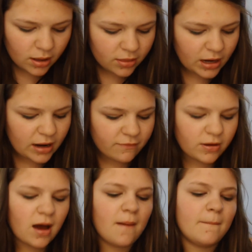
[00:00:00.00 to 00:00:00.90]
Then I've
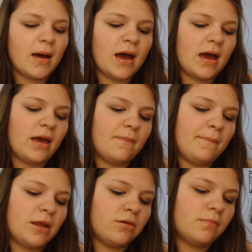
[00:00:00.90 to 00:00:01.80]
got my
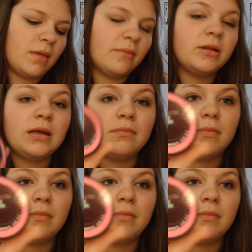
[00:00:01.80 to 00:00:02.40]
Maybelline